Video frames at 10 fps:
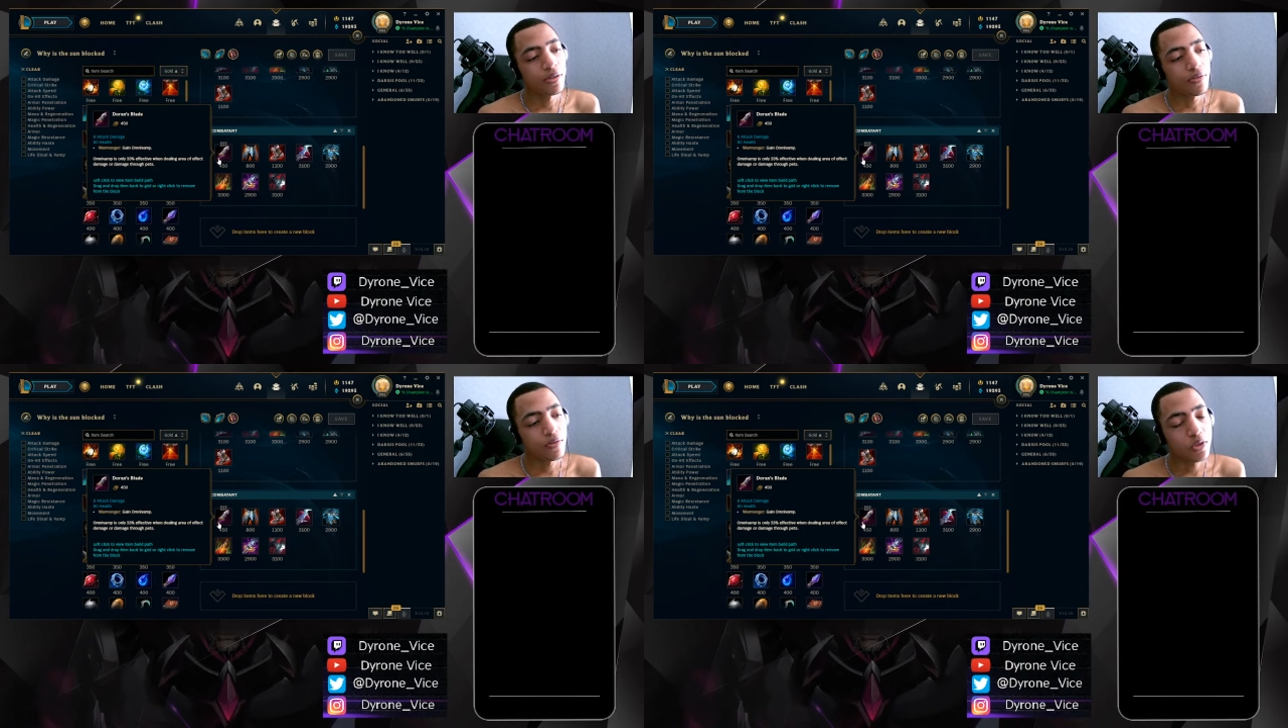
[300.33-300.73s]

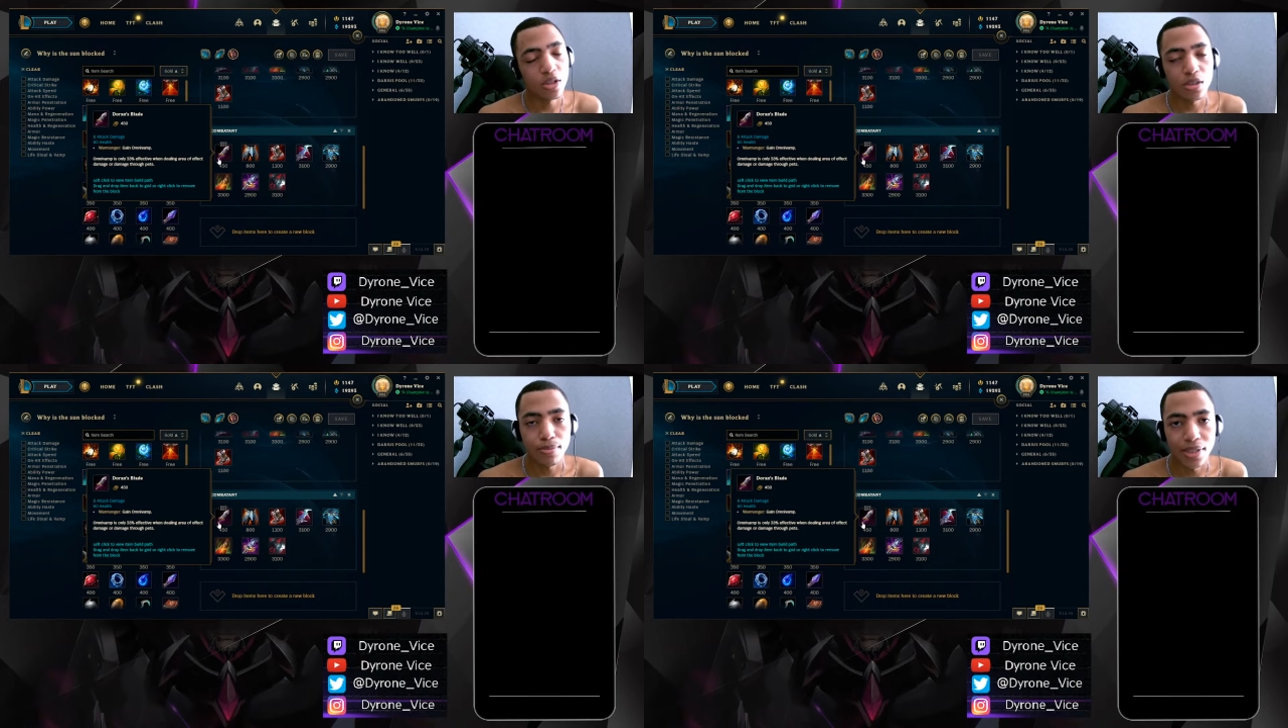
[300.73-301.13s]

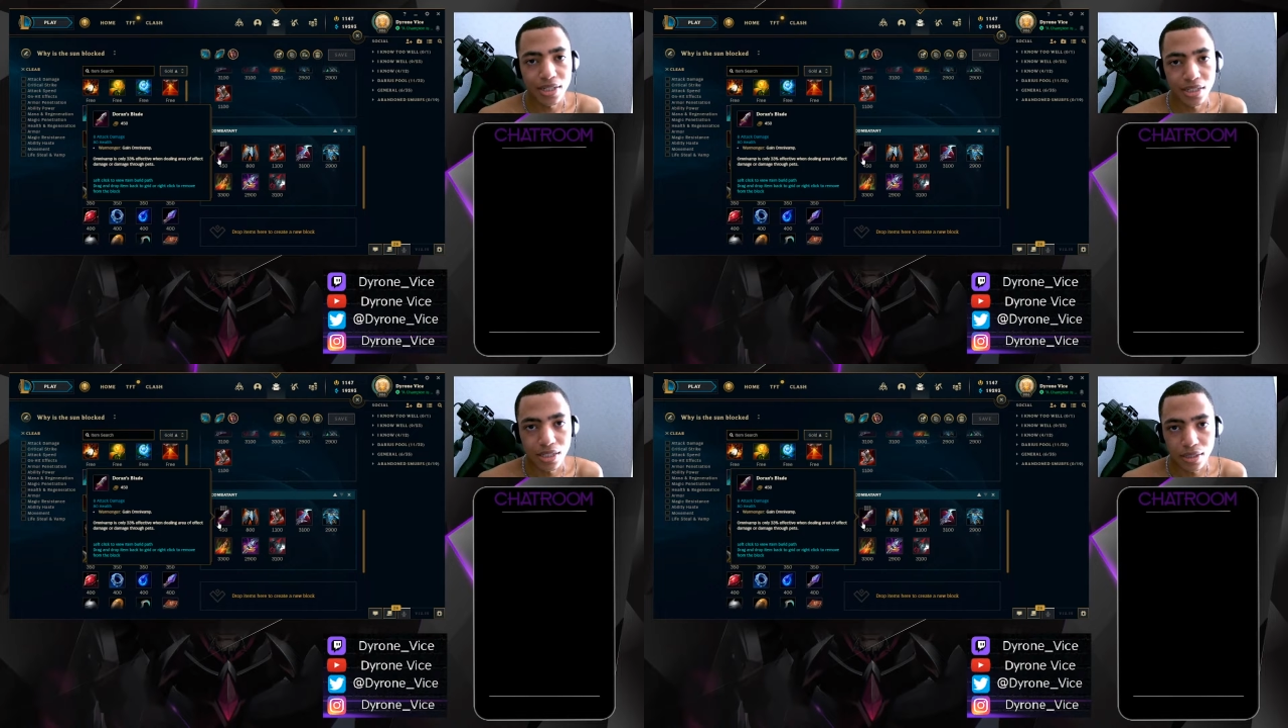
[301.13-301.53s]
Doran's
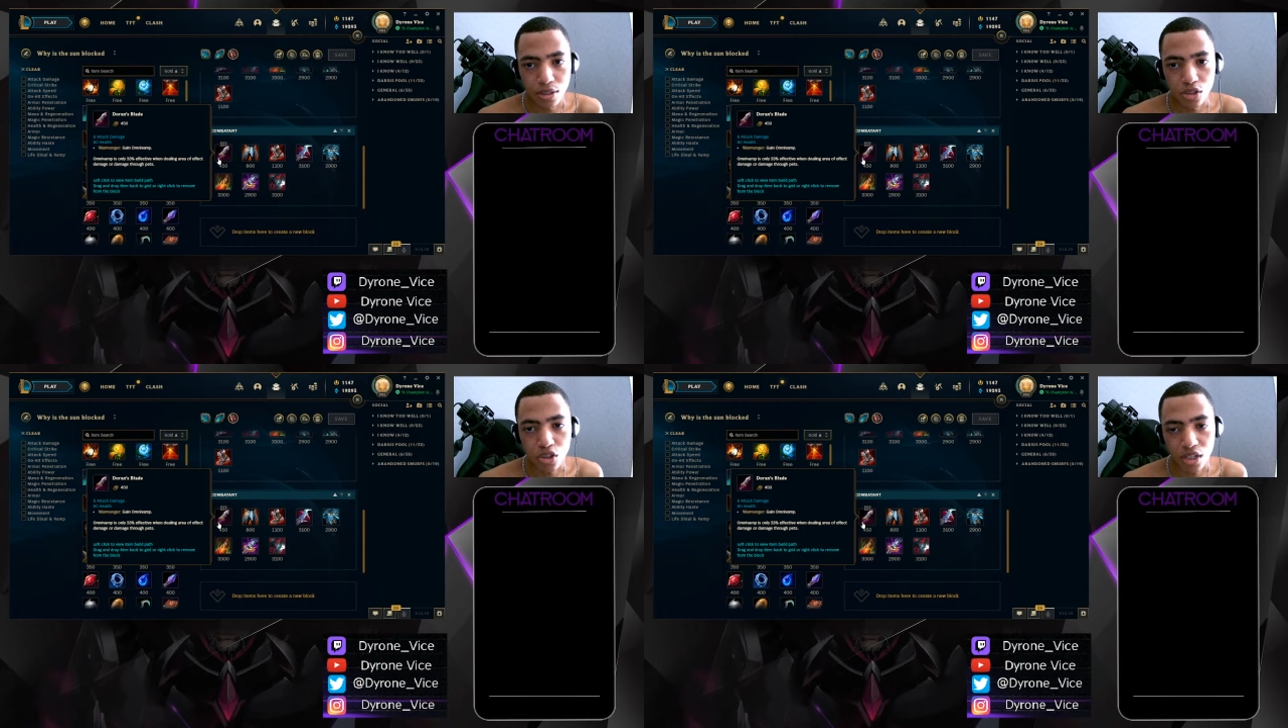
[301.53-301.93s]
Blade, you're
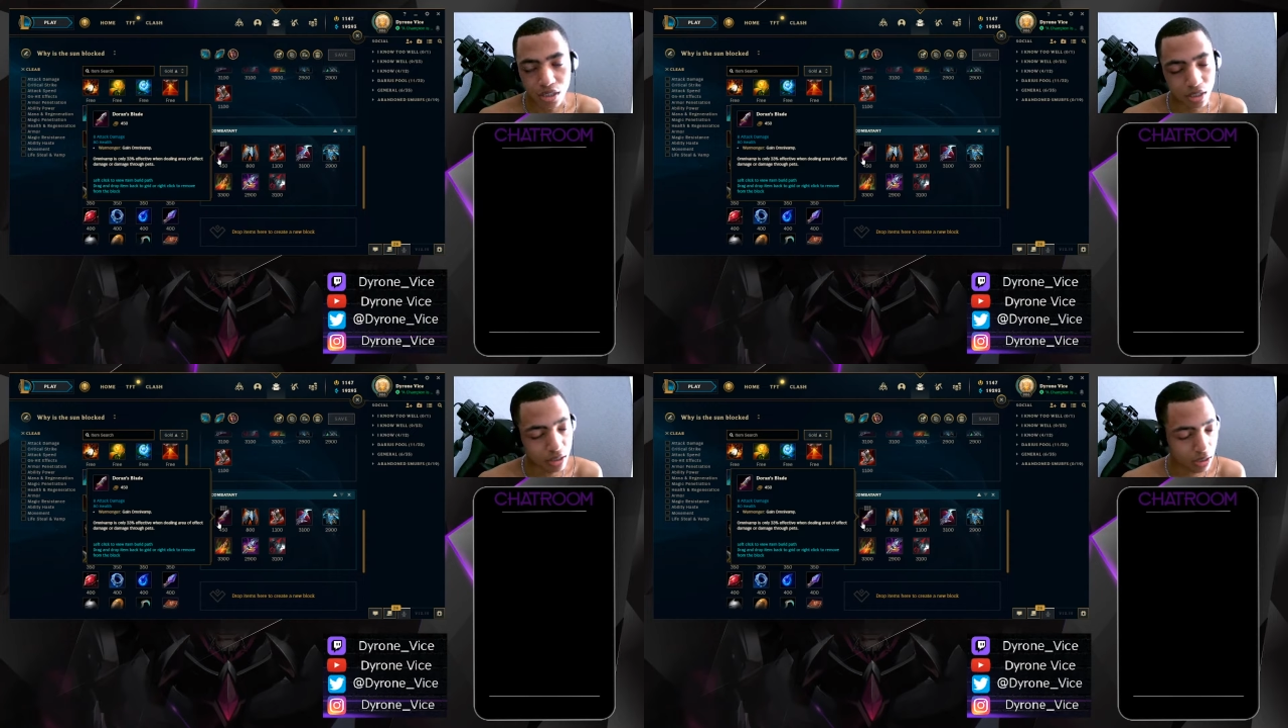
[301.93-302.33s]
trying to
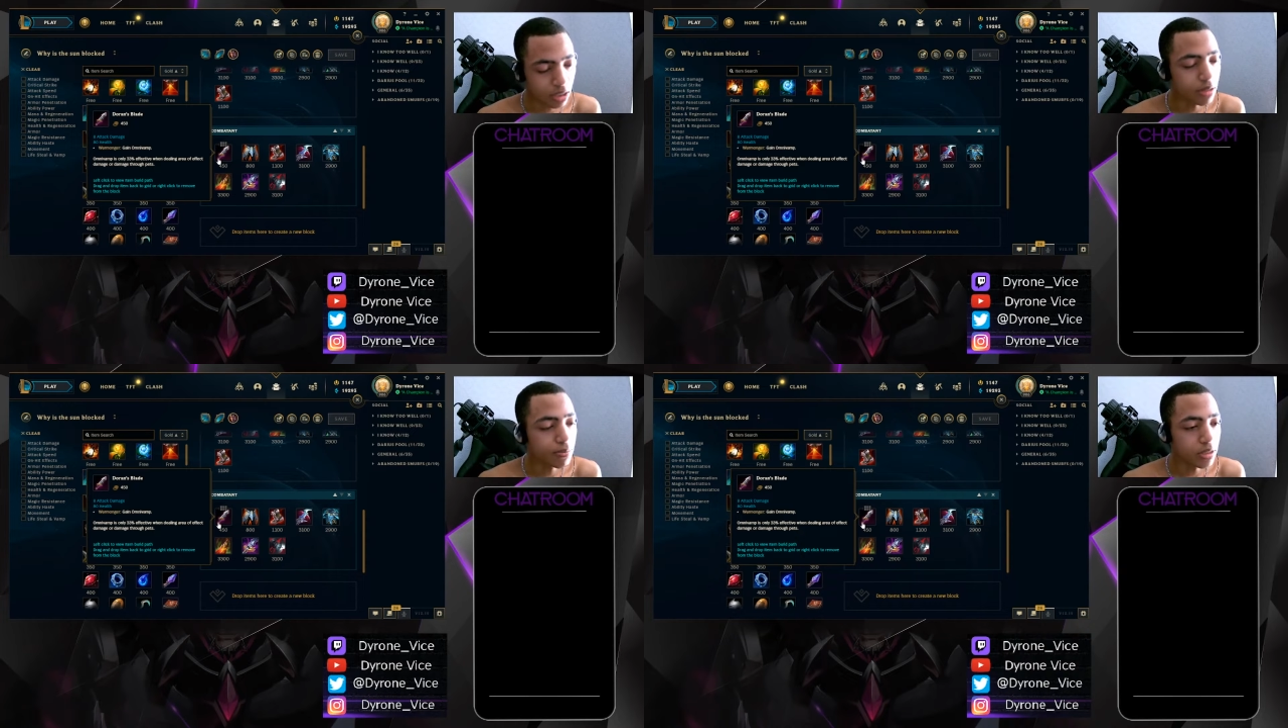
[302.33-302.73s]
kill your
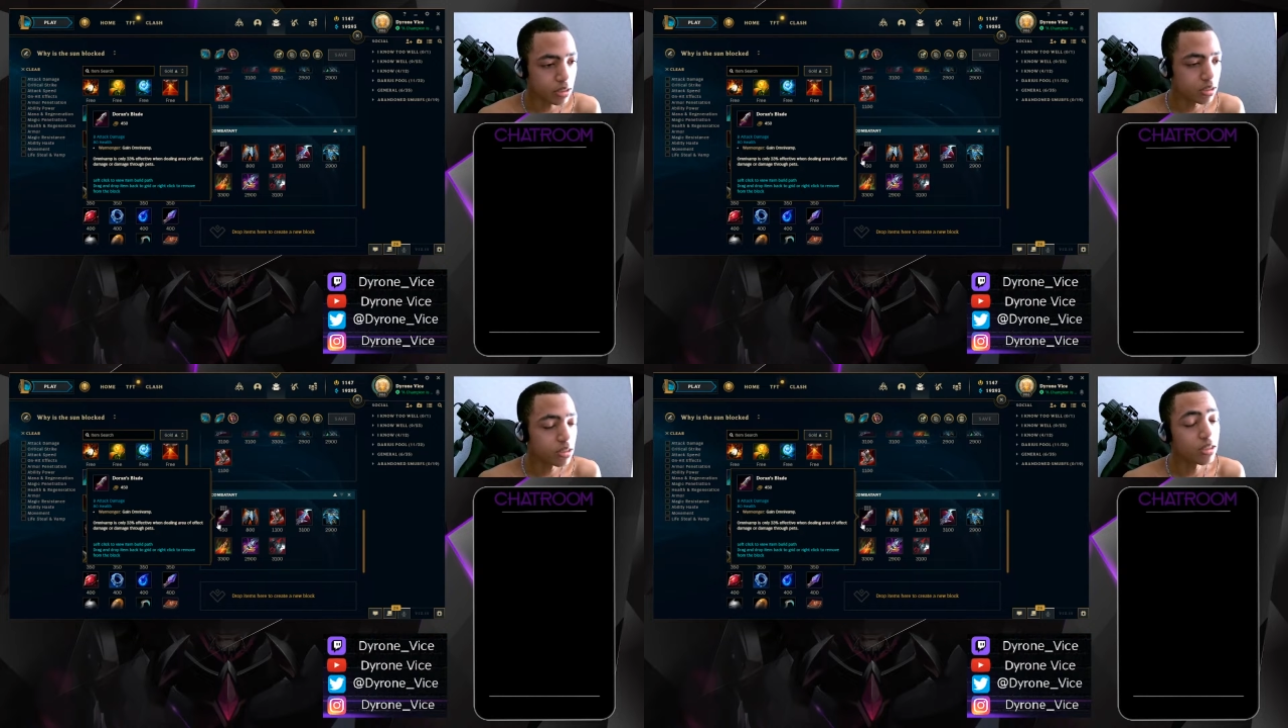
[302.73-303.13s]
enemy,
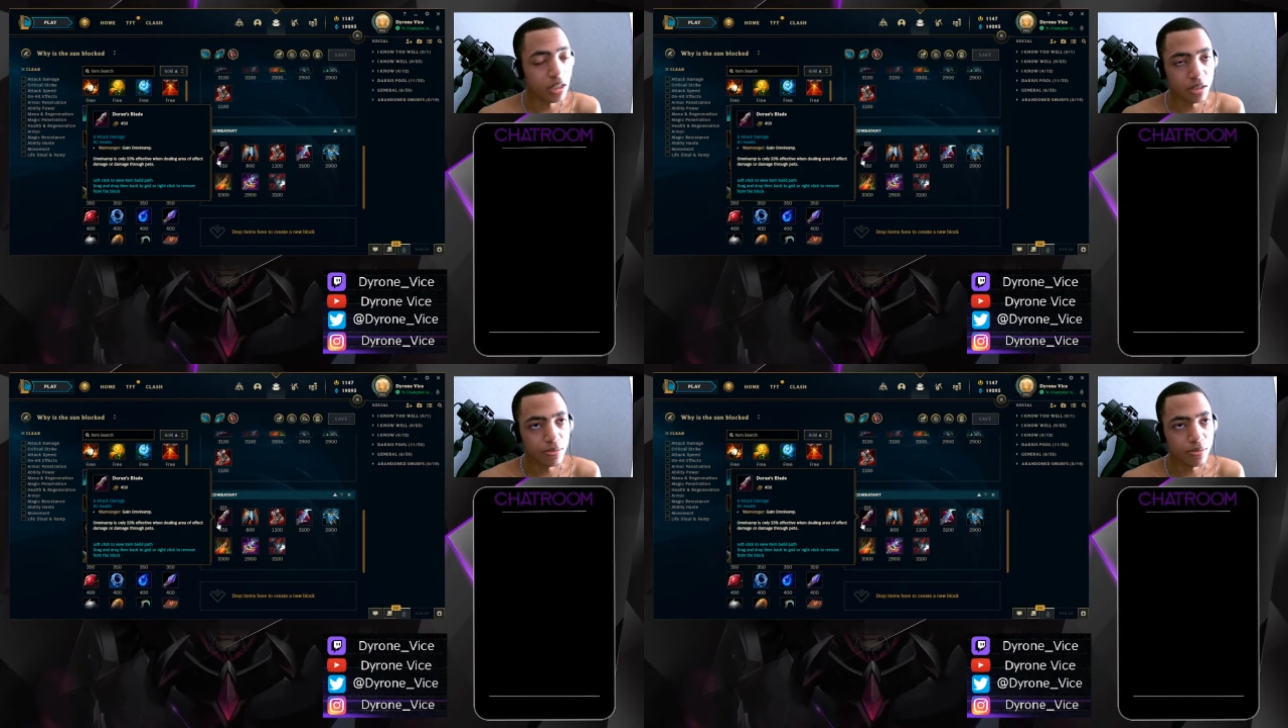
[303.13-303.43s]
the enemy